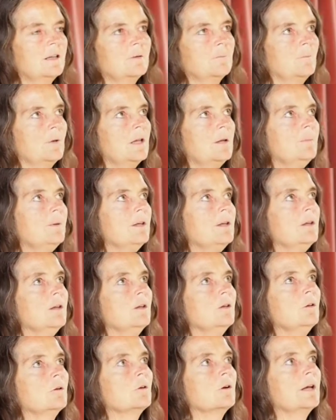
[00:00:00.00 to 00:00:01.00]
Maybe
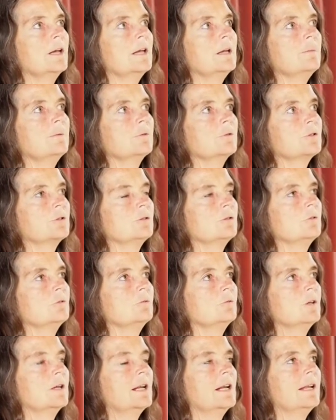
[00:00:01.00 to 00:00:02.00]
you're able to
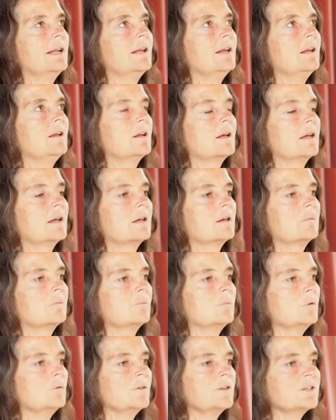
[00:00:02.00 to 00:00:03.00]
really
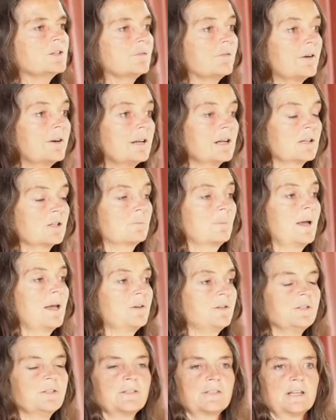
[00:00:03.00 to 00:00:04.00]
move into very
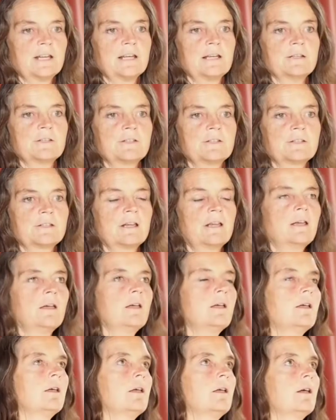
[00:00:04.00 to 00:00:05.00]
expanded states.
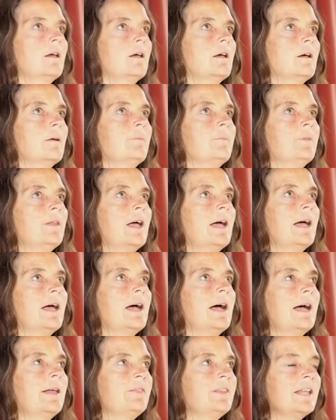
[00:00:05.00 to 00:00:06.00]

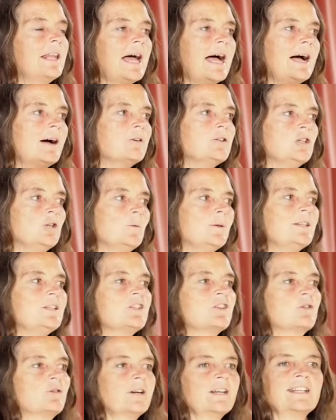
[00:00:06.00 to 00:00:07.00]
And then how do you
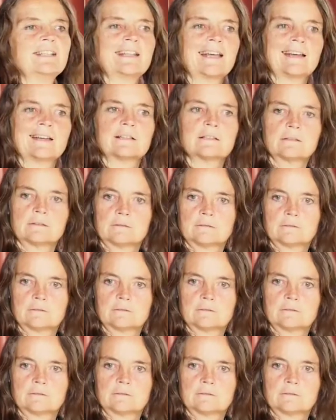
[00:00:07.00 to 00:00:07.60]
integrate that?